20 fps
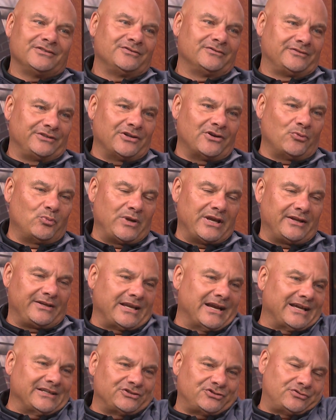we had
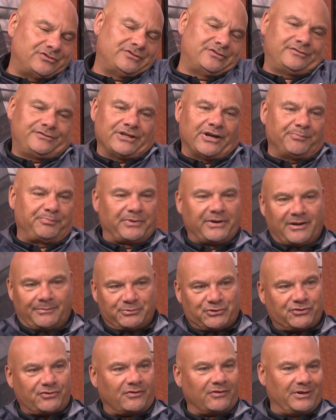guys jumping up,
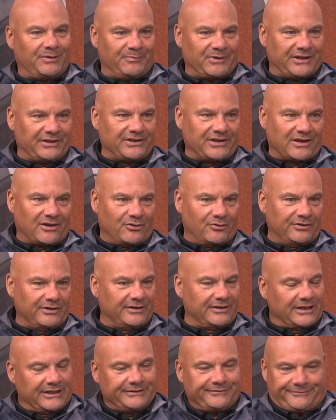screaming and yelling,
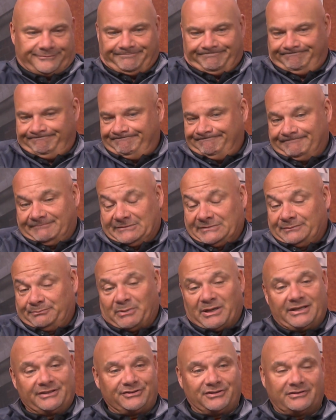and I
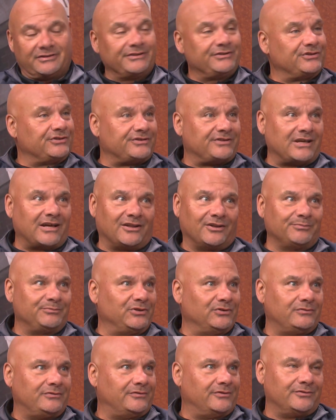basically just tell
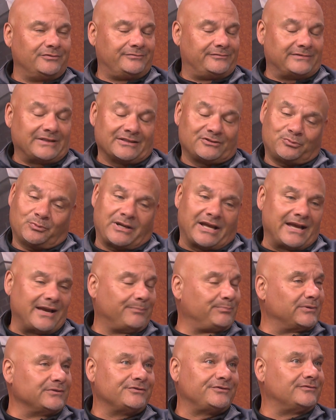them, that's what
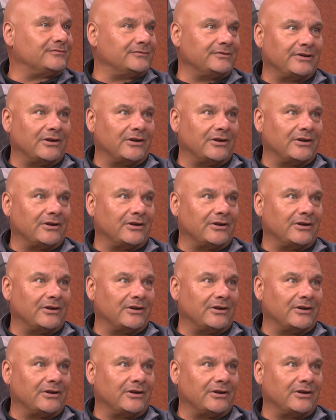happens.